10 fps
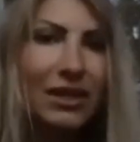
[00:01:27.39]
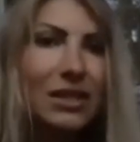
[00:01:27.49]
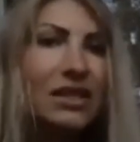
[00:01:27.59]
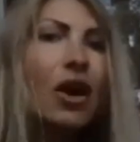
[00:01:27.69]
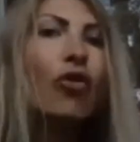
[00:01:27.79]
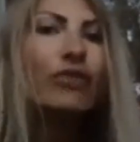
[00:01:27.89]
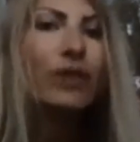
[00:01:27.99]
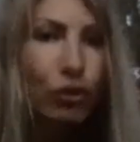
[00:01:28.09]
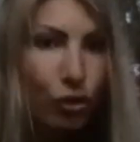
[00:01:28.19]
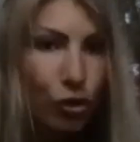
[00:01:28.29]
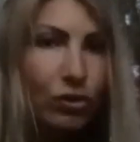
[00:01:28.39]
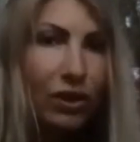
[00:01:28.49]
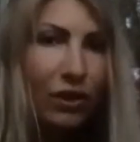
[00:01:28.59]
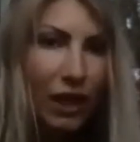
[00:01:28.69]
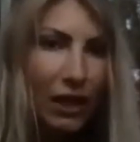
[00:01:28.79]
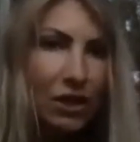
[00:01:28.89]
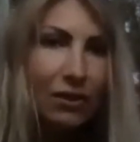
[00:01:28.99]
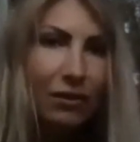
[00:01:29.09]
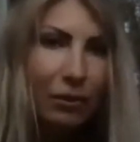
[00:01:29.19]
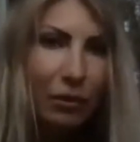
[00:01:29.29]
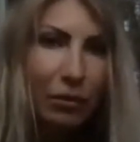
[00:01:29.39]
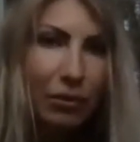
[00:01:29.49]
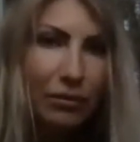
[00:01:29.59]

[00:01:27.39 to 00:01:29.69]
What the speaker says: is of their own creation, remember.